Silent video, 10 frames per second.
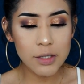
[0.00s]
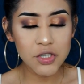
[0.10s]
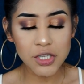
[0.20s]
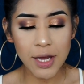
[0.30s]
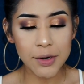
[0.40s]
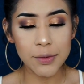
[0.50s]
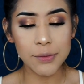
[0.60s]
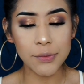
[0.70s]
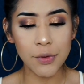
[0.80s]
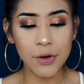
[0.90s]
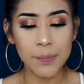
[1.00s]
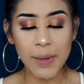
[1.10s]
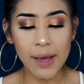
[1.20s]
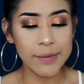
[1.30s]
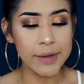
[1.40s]
shadow or
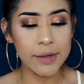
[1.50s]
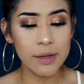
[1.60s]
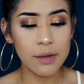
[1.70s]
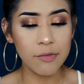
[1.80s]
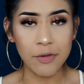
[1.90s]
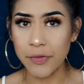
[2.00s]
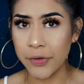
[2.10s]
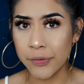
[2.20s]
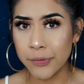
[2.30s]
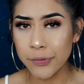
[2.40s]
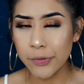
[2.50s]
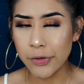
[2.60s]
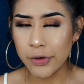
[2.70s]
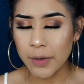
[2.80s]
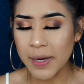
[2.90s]
palette review,
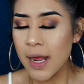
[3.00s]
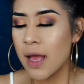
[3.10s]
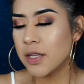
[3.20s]
you know what I mean?